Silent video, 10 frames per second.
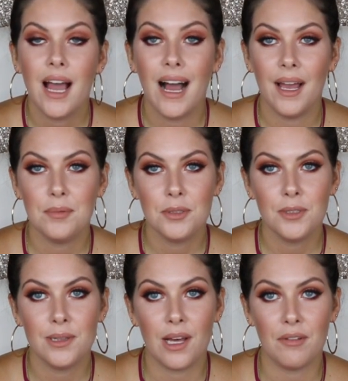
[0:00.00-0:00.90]

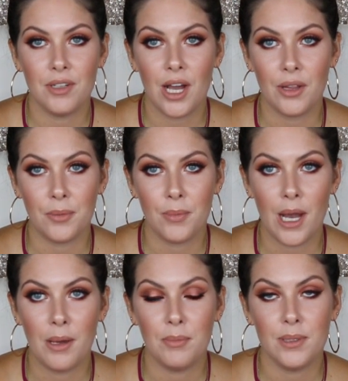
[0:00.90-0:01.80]
absolutely love
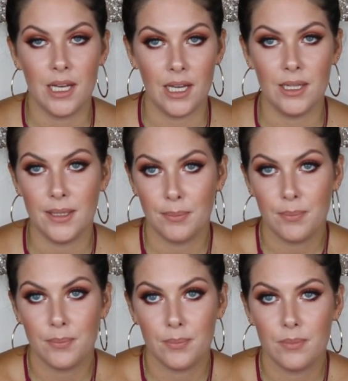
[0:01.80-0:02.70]
ColourPop
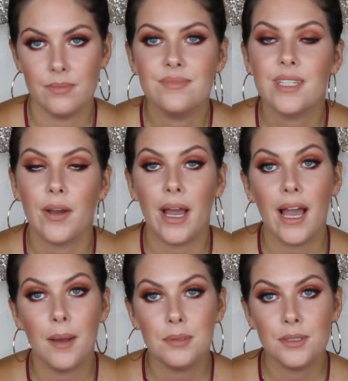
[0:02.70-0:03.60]
I
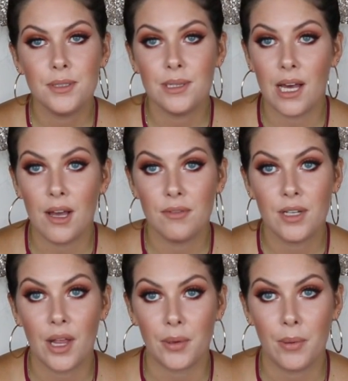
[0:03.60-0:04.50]
absolutely love
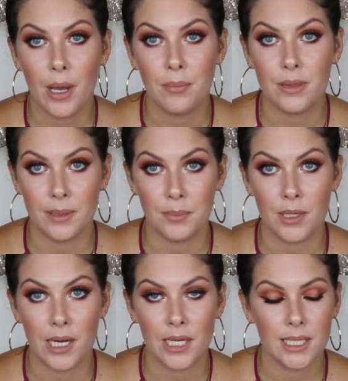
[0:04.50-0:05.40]
ColourPop lip
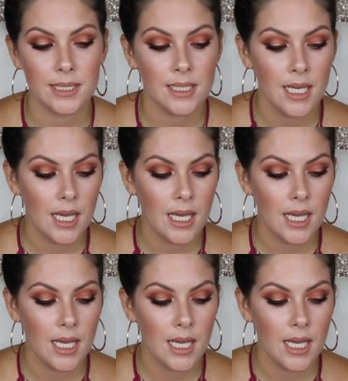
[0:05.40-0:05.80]
products.